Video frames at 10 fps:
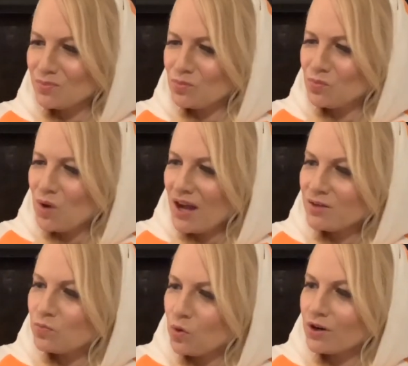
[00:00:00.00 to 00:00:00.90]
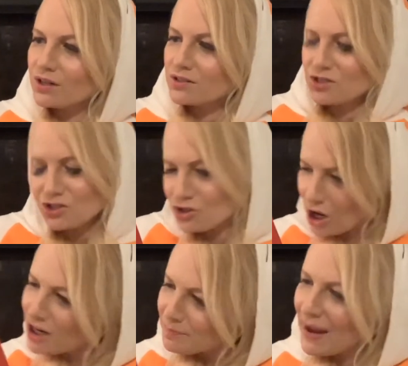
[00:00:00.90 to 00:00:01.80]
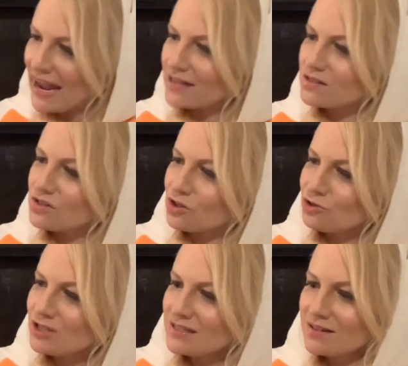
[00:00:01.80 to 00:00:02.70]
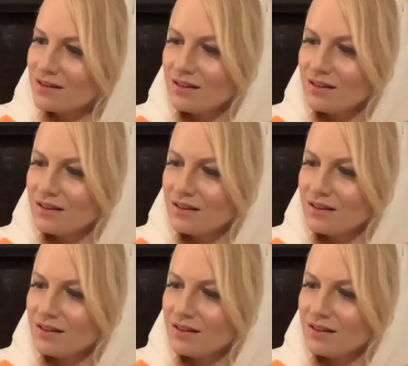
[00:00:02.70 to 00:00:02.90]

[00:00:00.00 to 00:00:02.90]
one wore dark pantsuits,